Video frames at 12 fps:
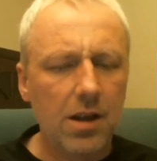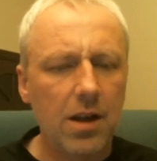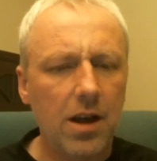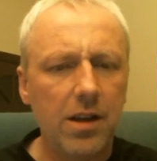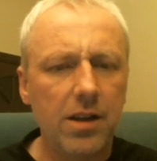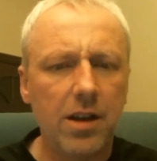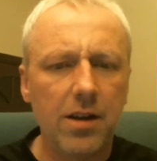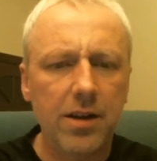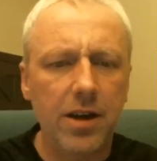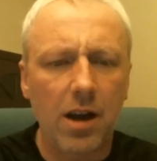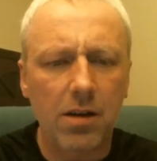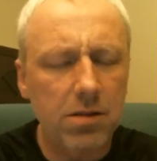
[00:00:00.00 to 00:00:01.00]
and
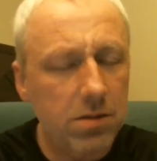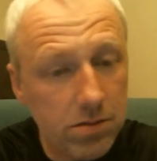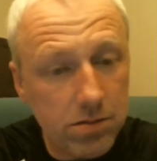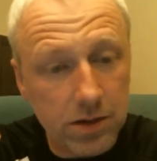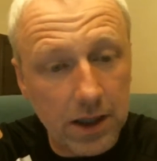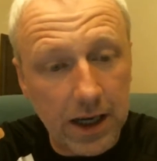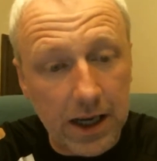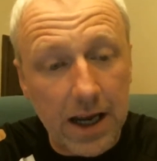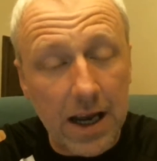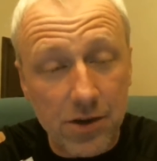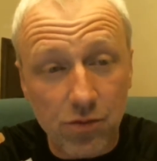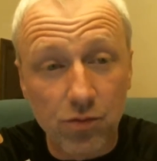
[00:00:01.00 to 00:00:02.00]
you know, it
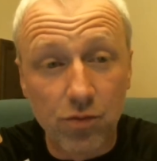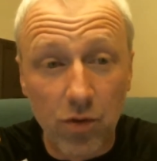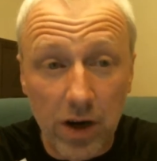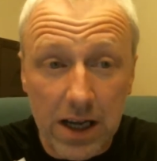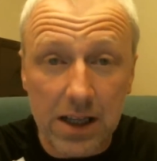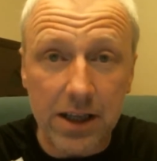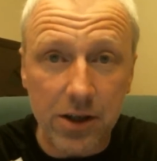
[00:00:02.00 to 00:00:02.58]
is really